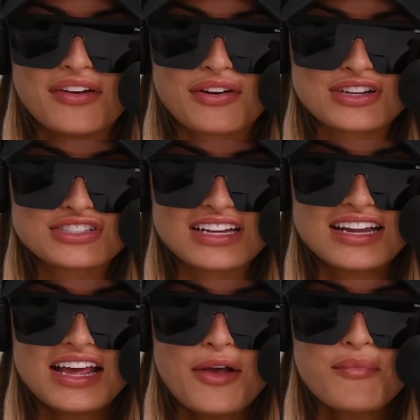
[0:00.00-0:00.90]
we have a question.
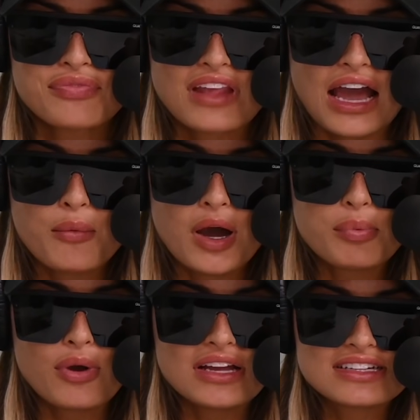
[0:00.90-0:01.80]
At
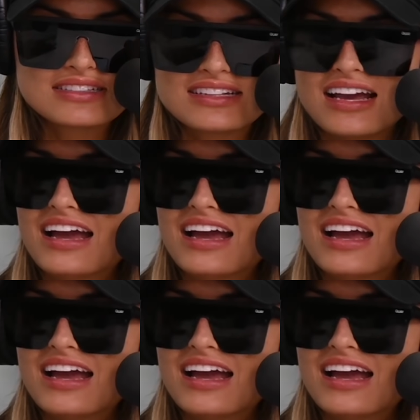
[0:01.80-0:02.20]
what point does